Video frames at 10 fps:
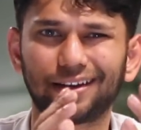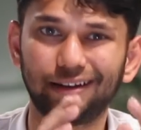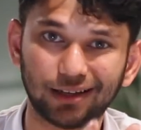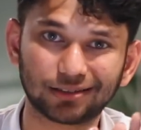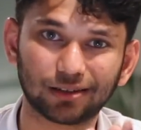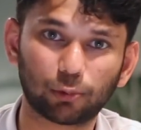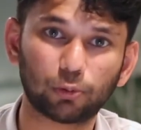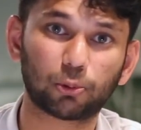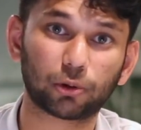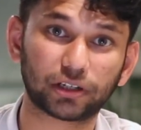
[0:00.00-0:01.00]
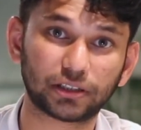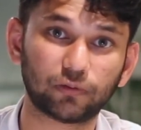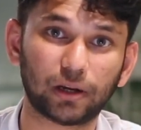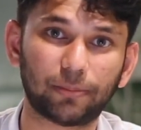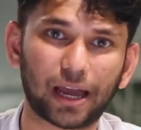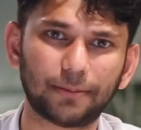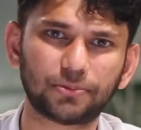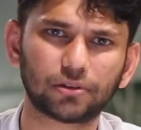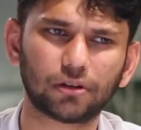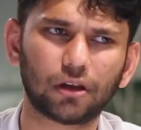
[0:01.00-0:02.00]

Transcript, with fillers: it does support progressive web apps.